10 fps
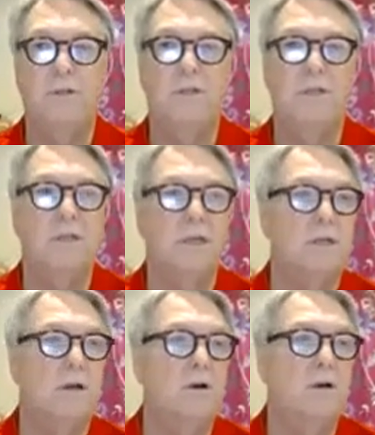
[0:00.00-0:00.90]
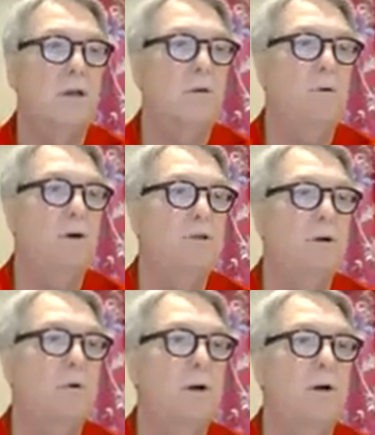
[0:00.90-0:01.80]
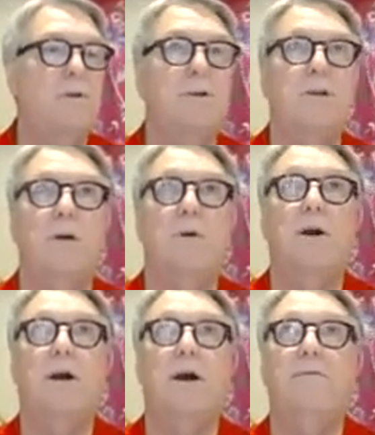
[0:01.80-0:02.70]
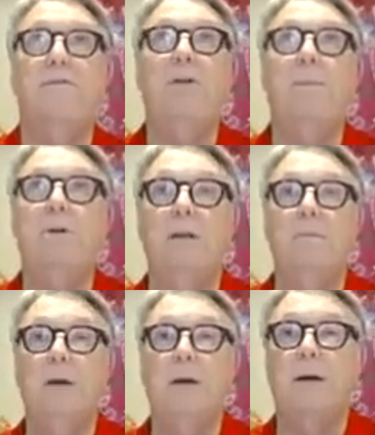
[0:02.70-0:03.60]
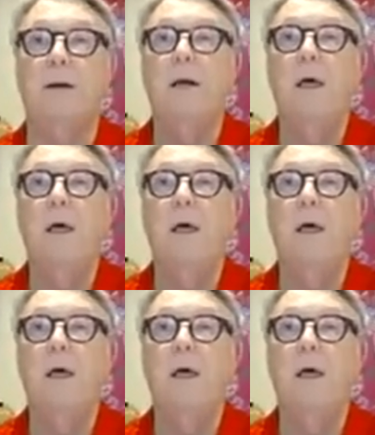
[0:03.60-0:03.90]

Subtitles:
a 600 kilowatt generator. The generator got 50% bigger